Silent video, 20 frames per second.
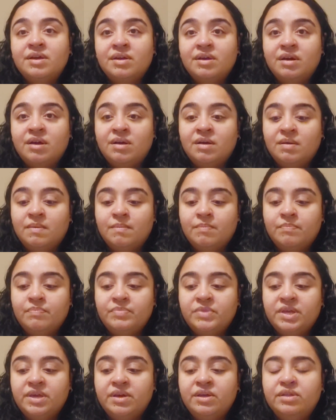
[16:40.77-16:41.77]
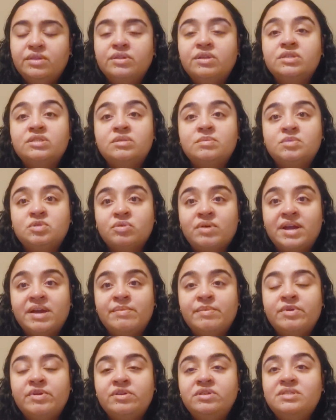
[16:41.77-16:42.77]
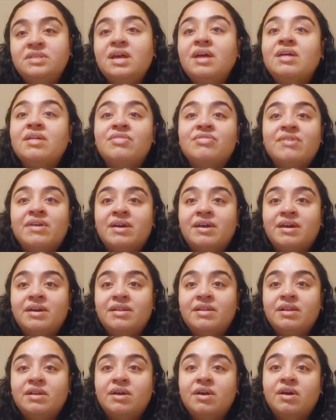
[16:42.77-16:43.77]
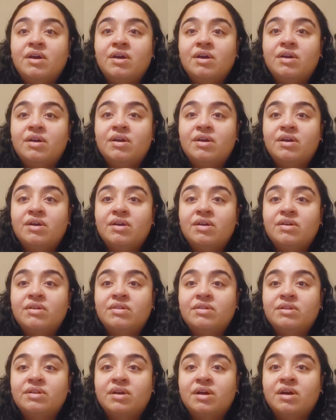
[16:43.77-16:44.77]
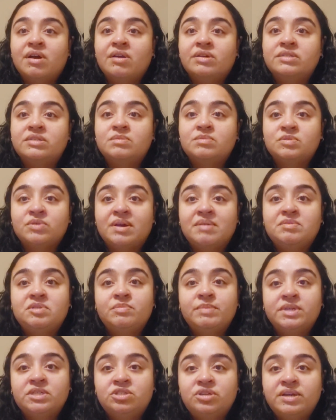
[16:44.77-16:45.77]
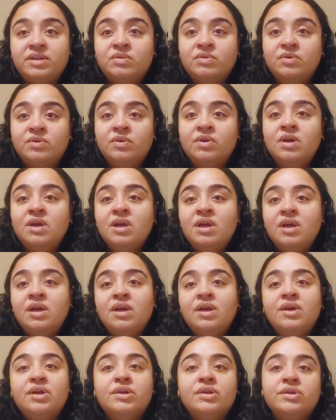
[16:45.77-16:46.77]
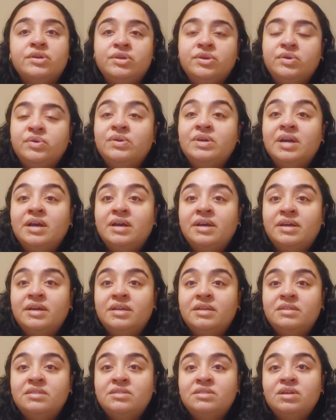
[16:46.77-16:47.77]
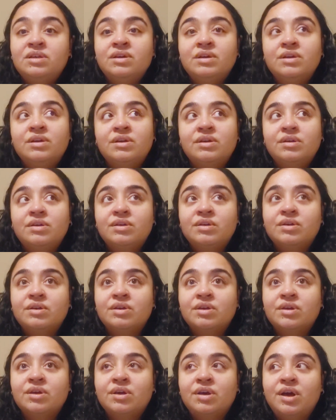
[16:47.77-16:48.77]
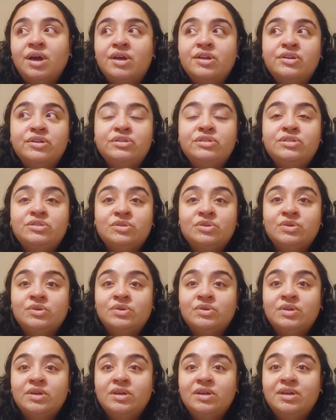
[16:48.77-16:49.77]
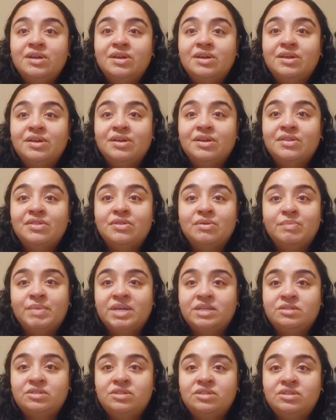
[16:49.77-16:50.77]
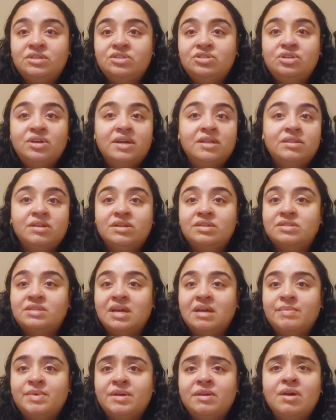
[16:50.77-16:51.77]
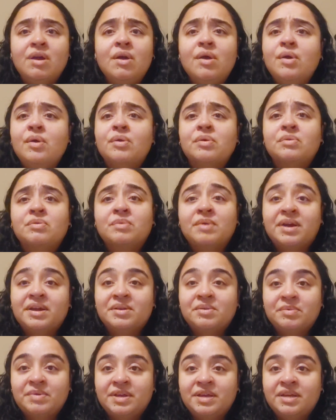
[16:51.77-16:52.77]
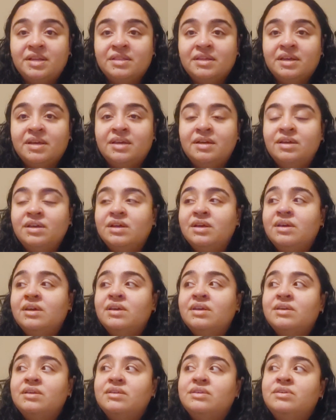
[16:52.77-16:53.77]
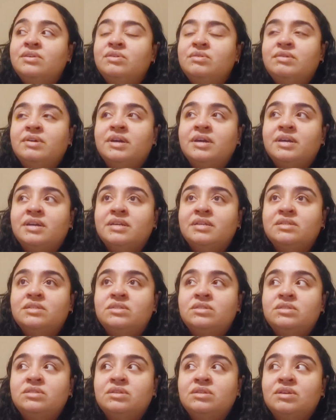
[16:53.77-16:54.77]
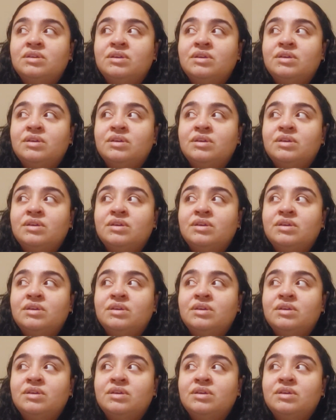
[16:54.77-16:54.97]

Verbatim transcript: um, the subscribers that are subscribed to my channel, you guys understood the message and the assignment right away. Like, you guys